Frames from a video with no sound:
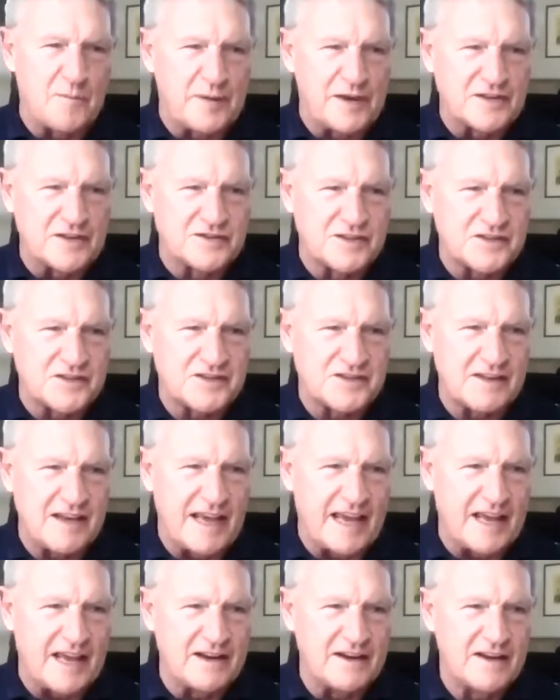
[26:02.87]
of business,
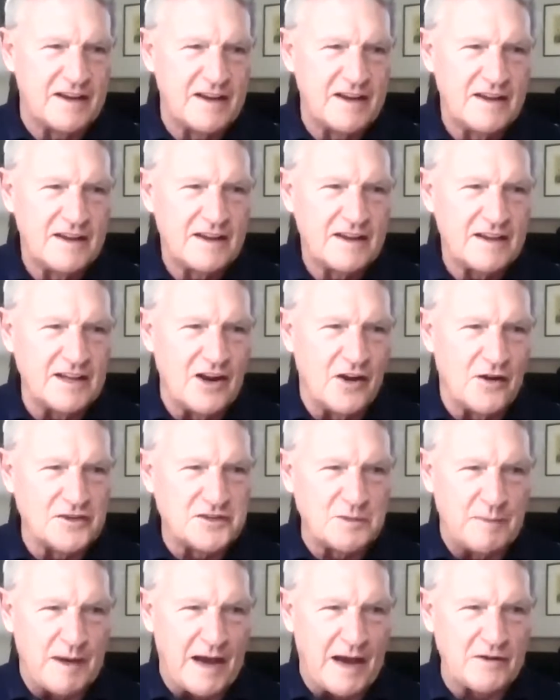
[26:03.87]
and
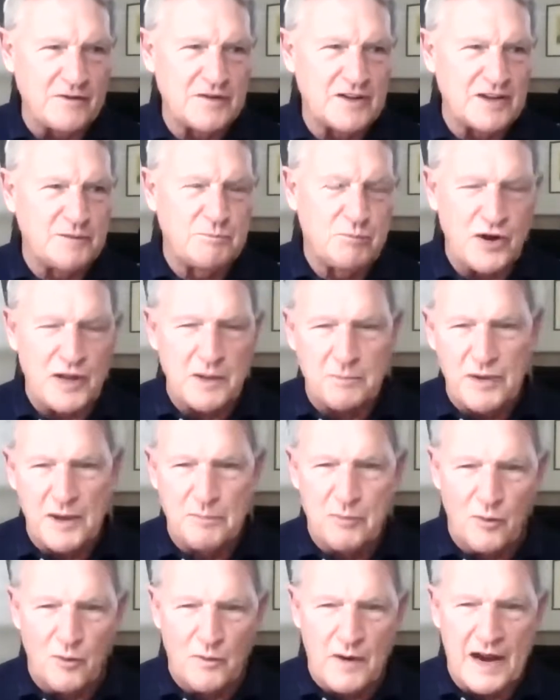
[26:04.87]
it's about putting
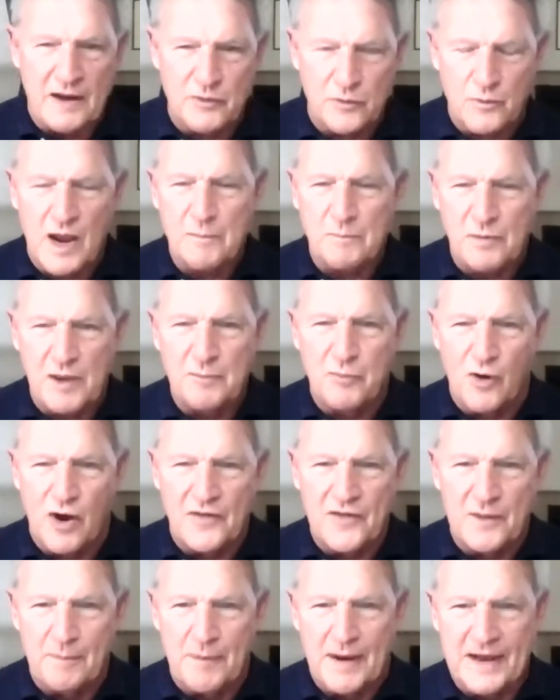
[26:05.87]
the right people
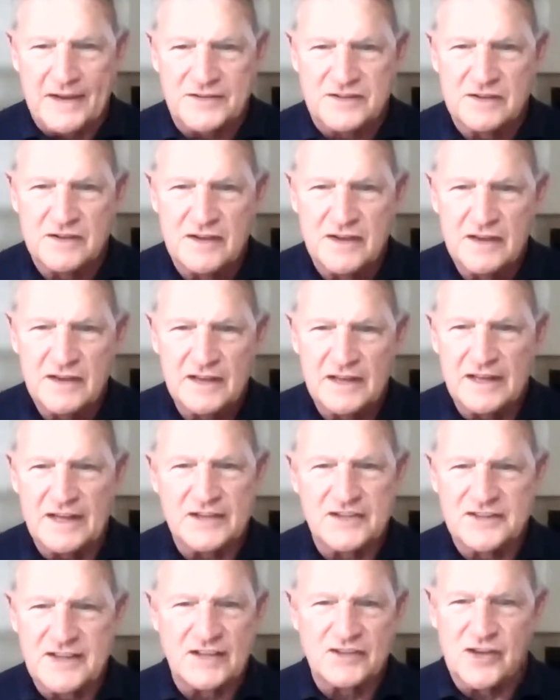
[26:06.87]
on the bus. And
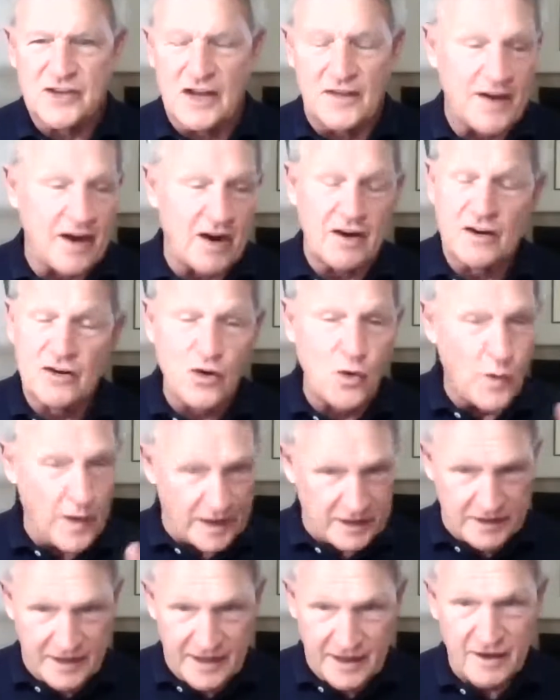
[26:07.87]
it says on there,
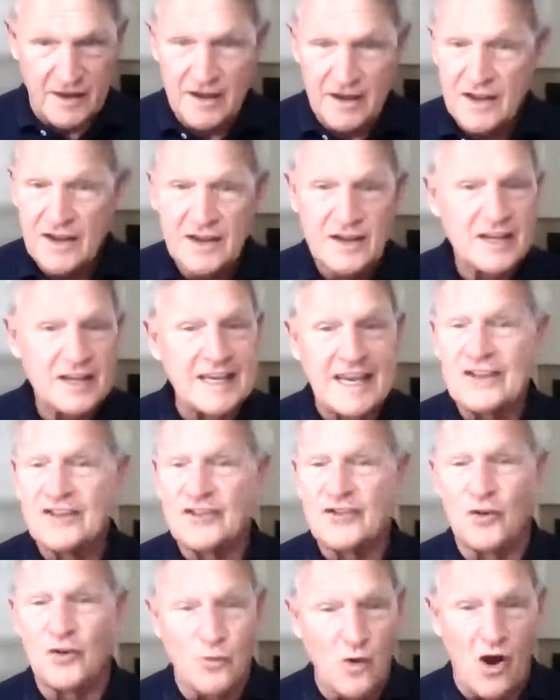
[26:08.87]
quickly,
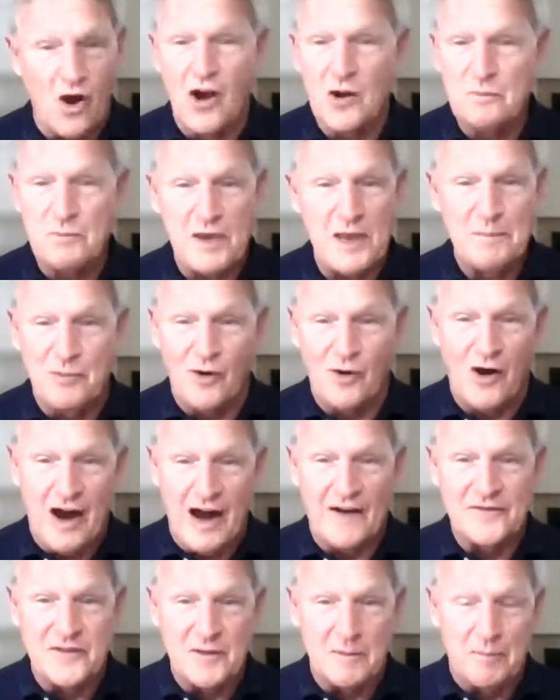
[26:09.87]
get the wrong people
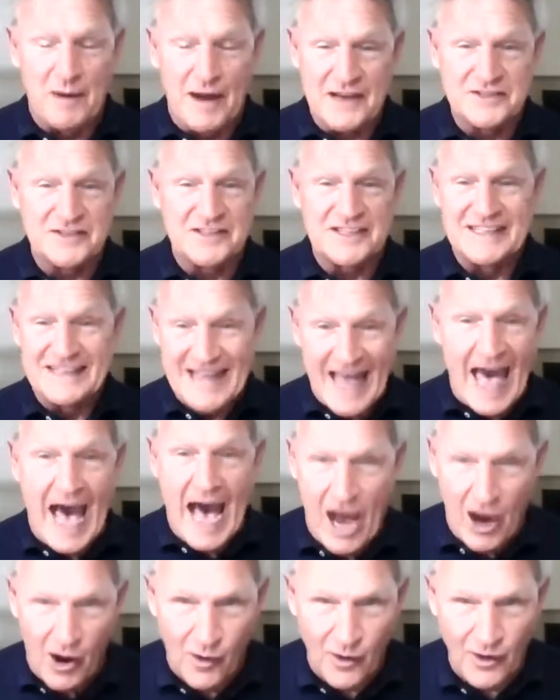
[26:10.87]
off the bus
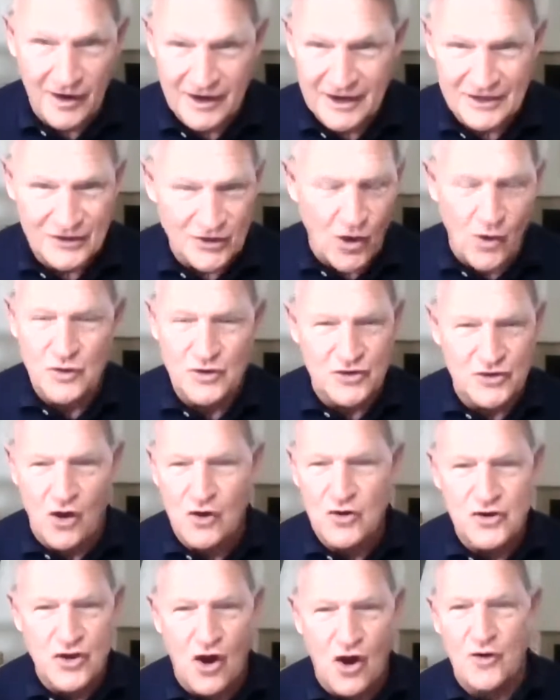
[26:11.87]
now. Don't
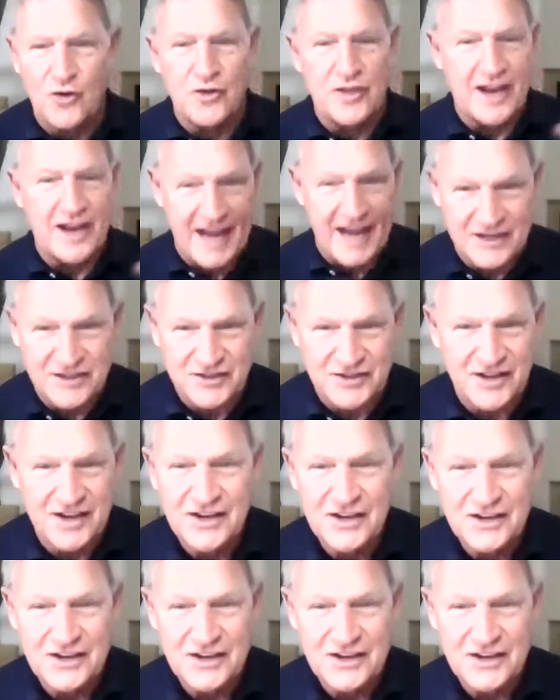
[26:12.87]
go to the next